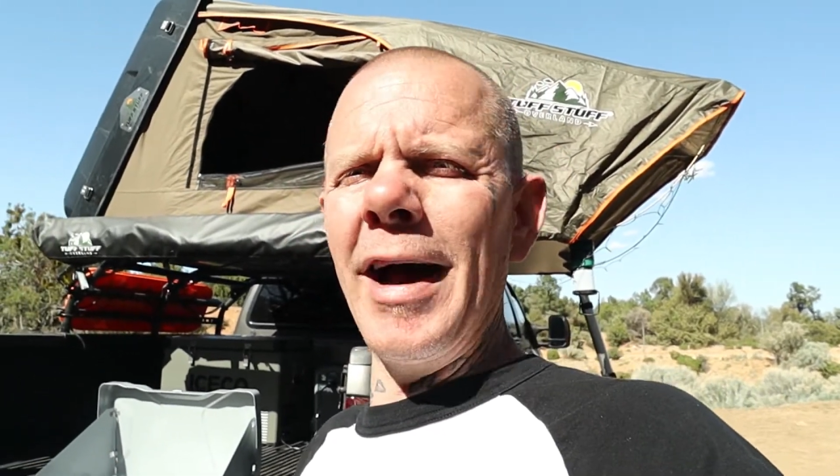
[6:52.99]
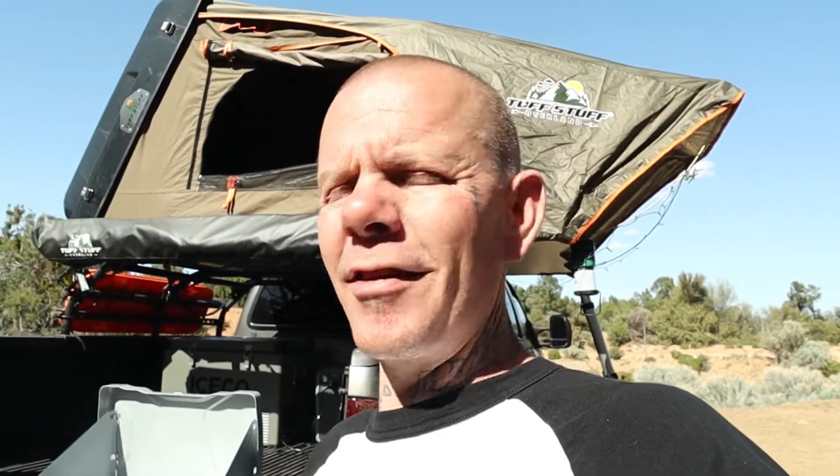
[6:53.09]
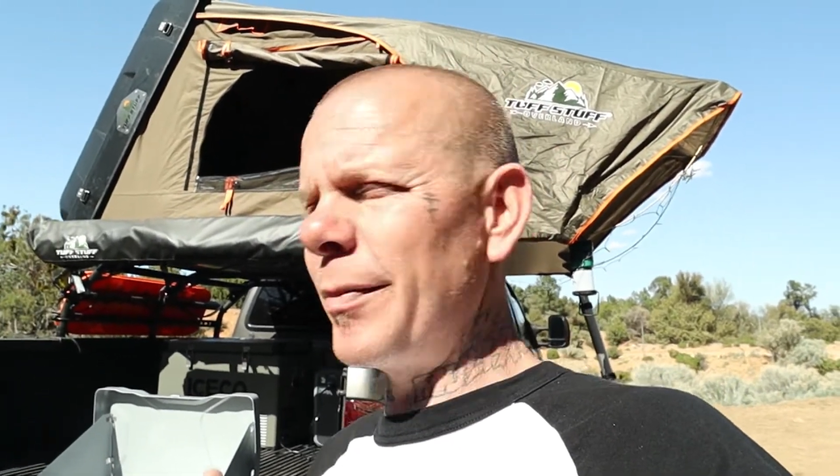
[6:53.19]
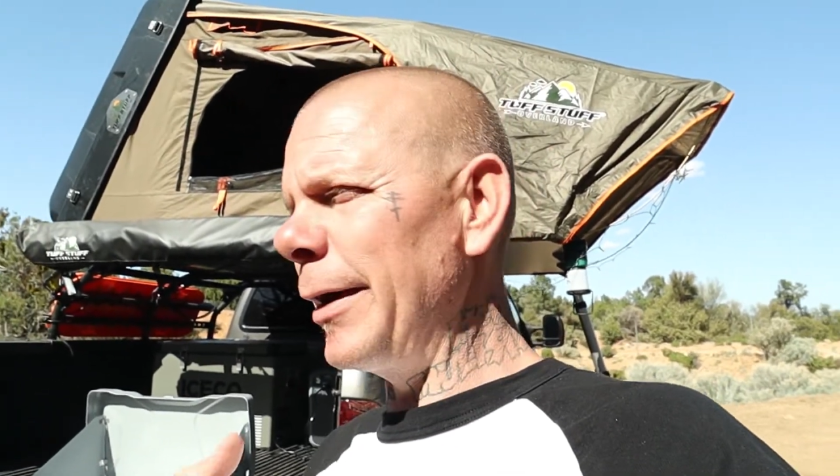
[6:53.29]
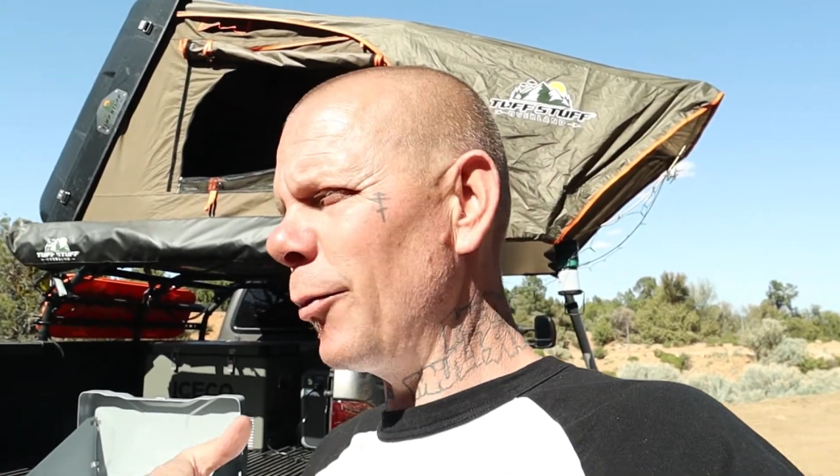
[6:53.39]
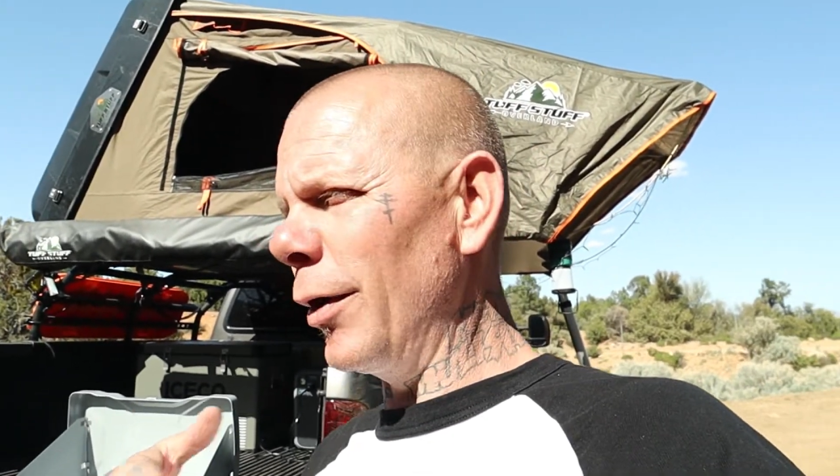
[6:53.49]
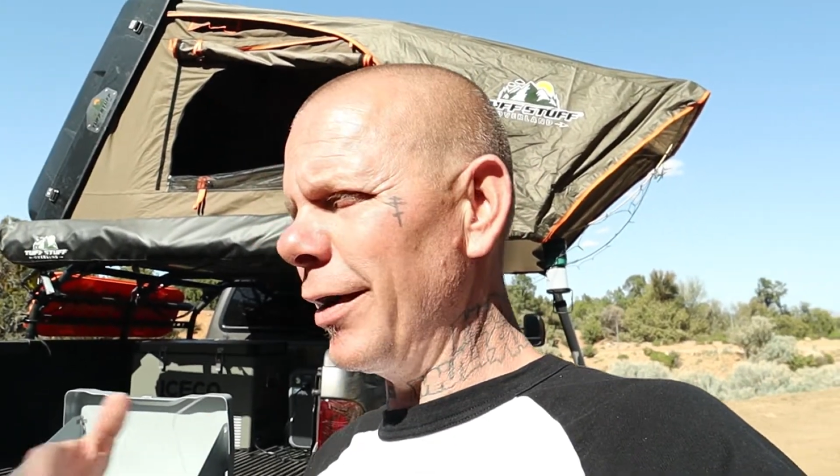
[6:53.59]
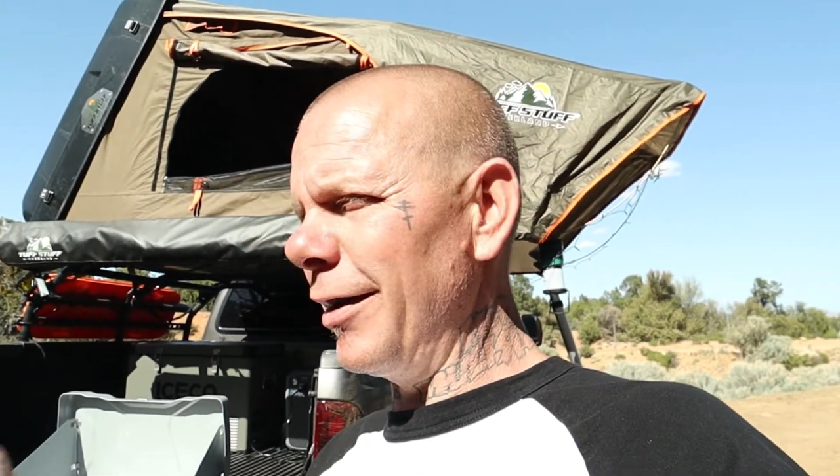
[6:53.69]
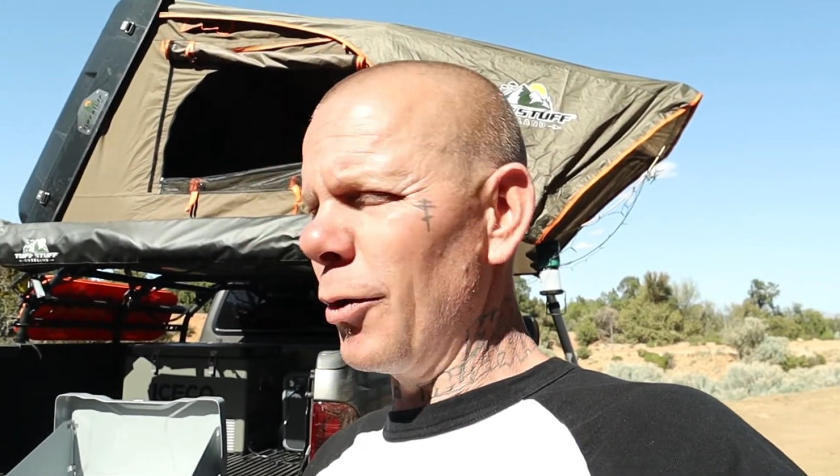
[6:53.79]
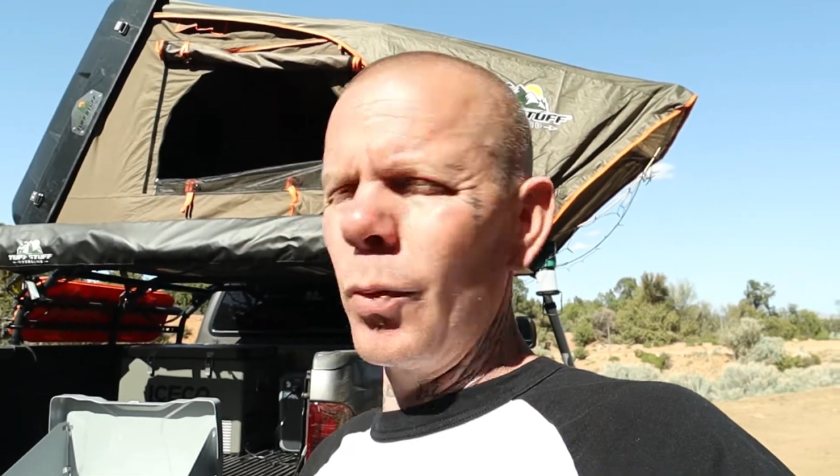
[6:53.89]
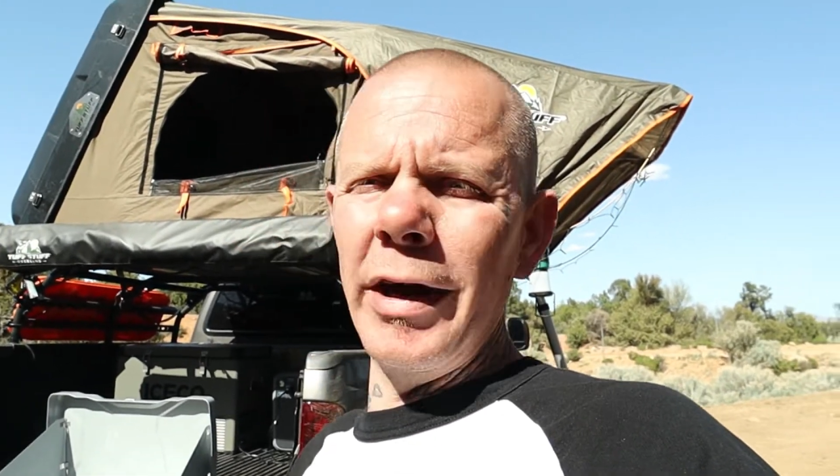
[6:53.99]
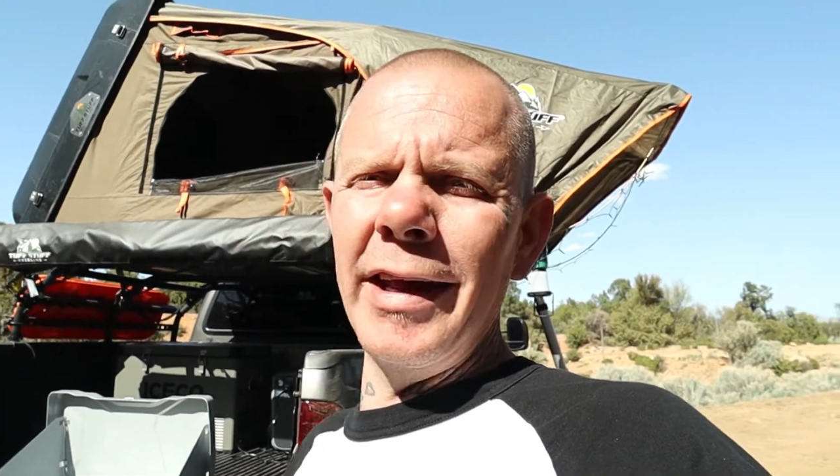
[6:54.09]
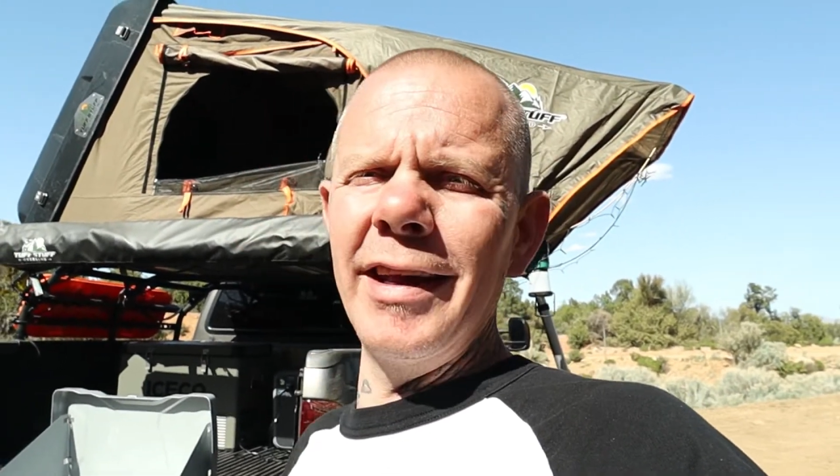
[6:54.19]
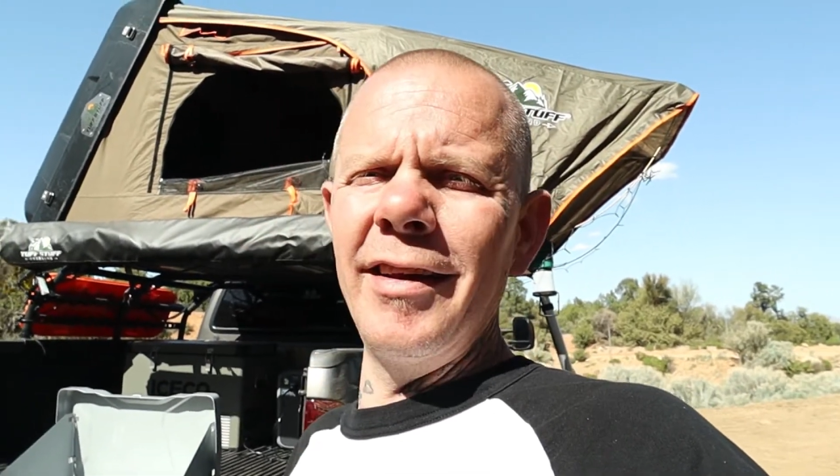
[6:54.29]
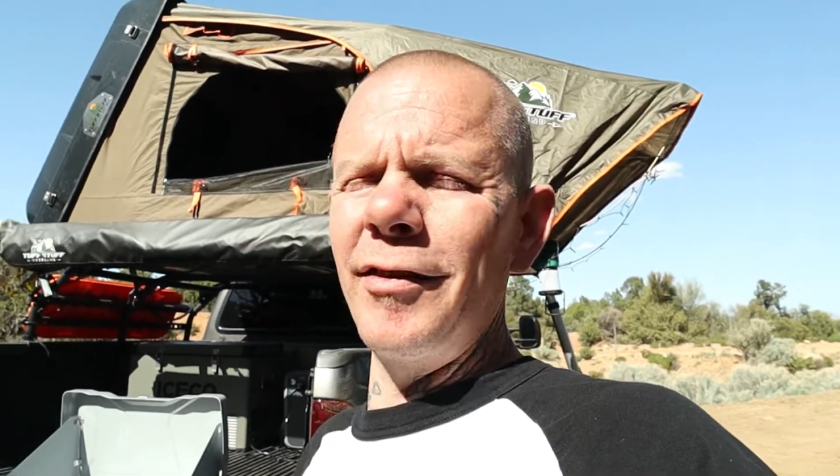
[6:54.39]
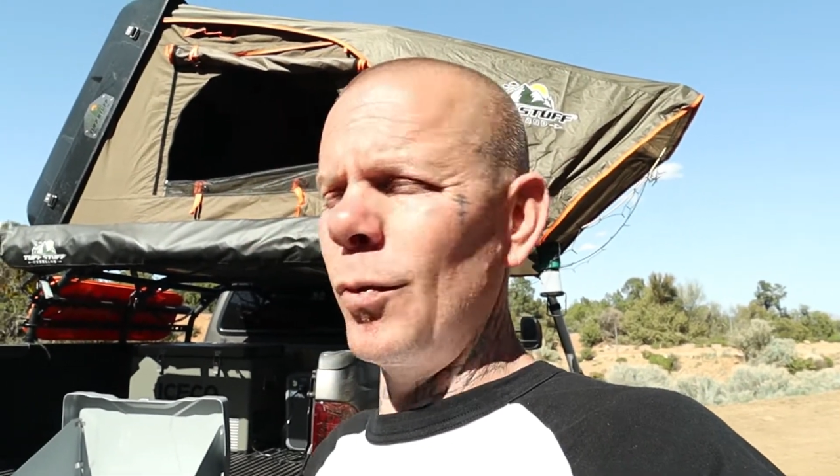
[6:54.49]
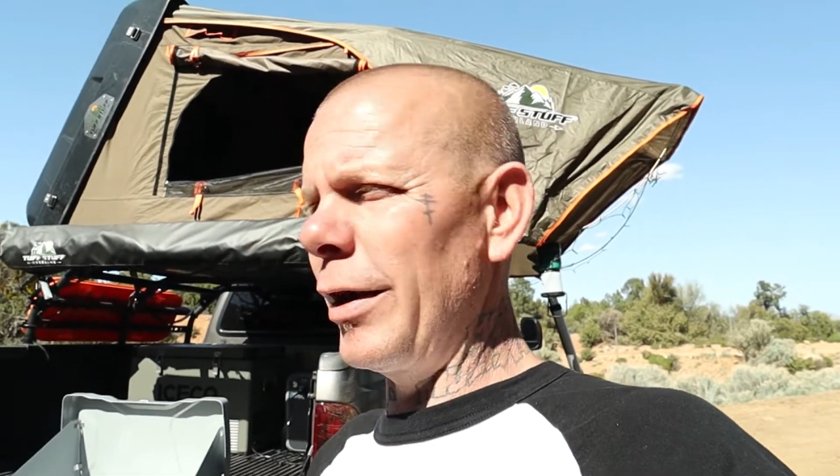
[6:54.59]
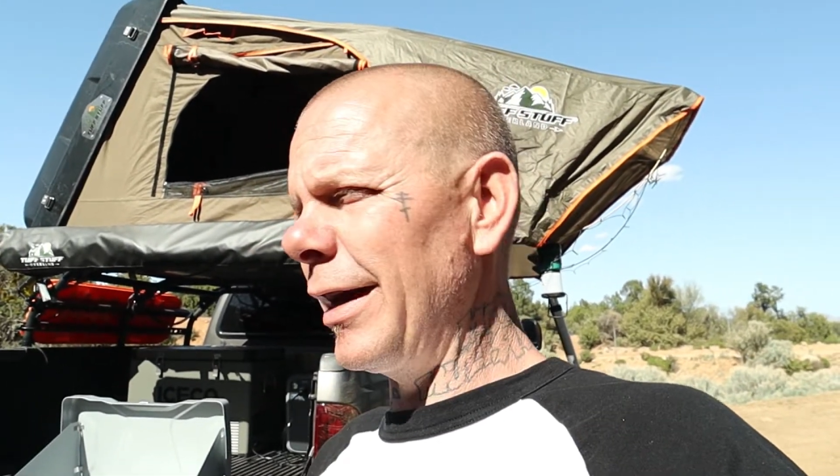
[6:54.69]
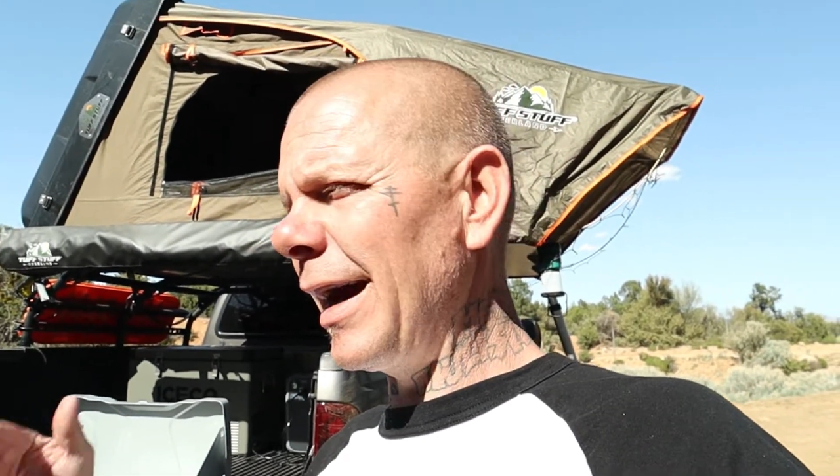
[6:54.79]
ask me what your rig is, what you